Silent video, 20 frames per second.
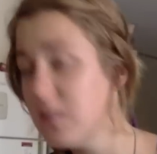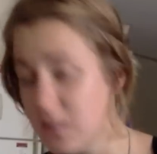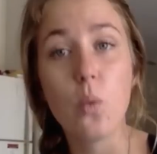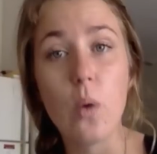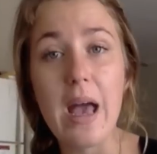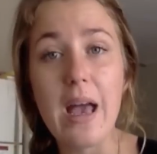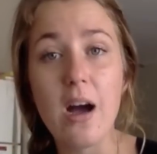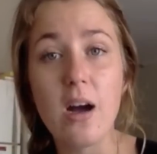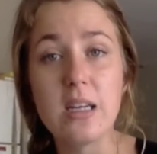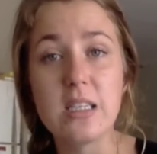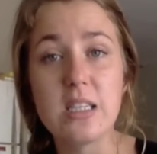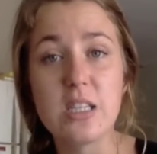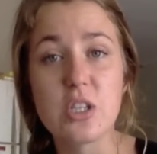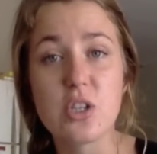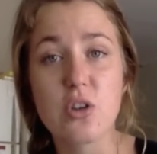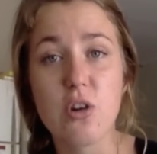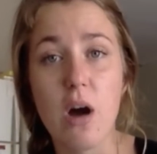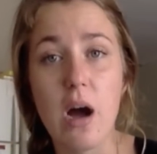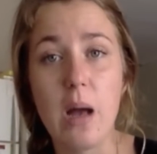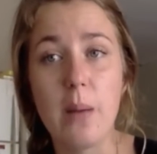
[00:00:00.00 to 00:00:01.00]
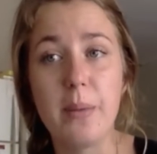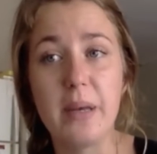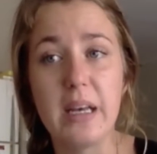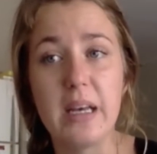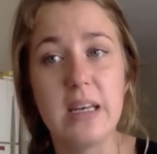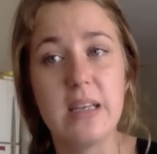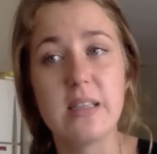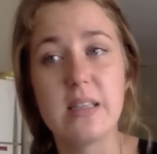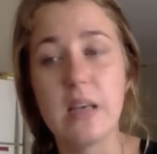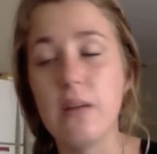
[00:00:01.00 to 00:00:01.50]
way I describe it
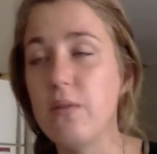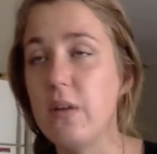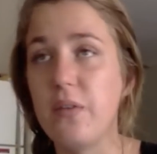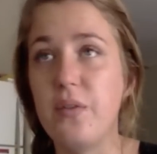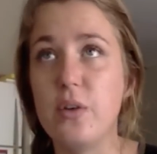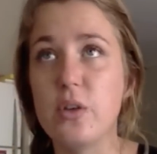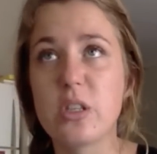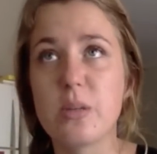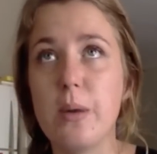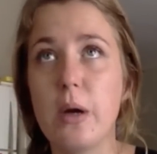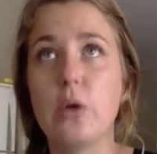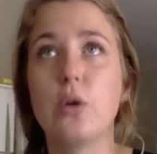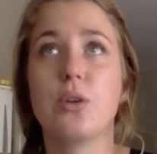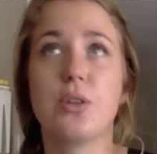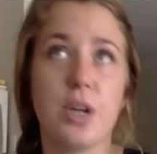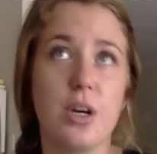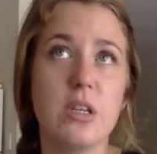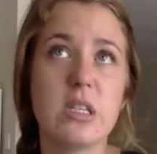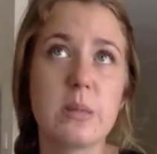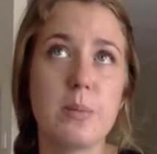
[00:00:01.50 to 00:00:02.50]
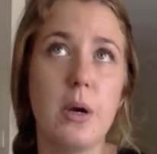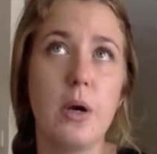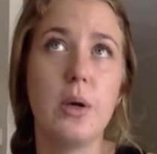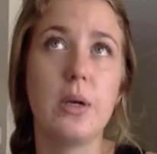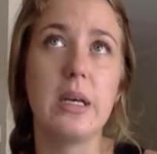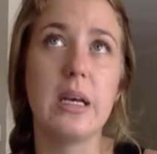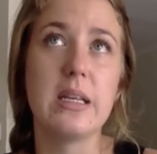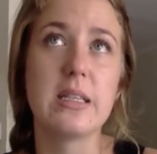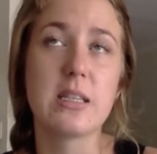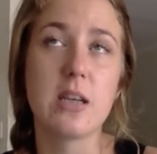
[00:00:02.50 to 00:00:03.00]
is, even if you smoke or don't
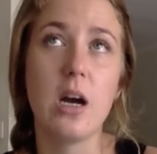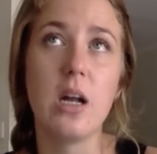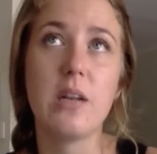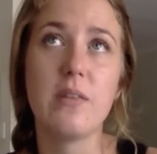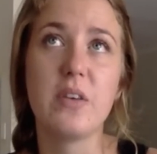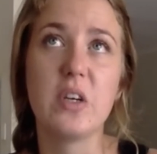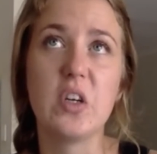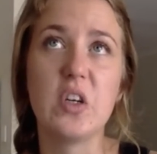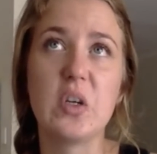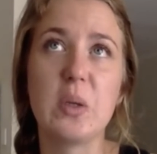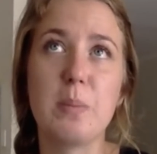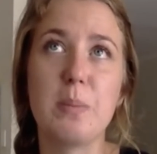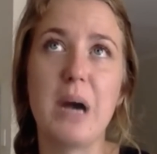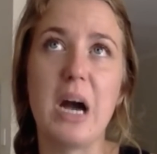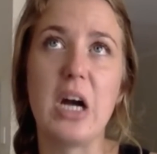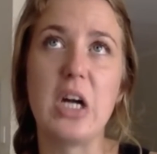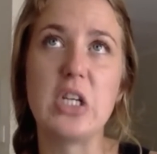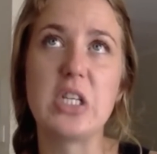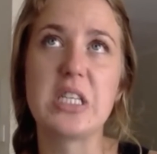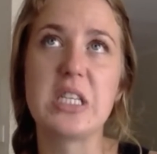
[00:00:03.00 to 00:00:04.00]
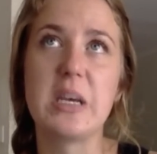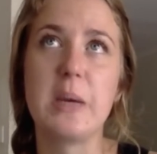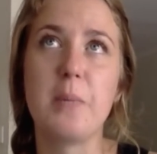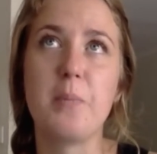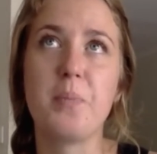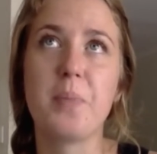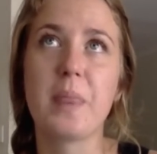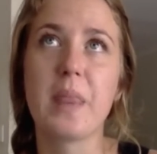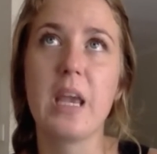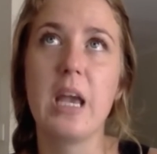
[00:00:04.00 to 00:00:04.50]
smoke, it's kind of a good comparison.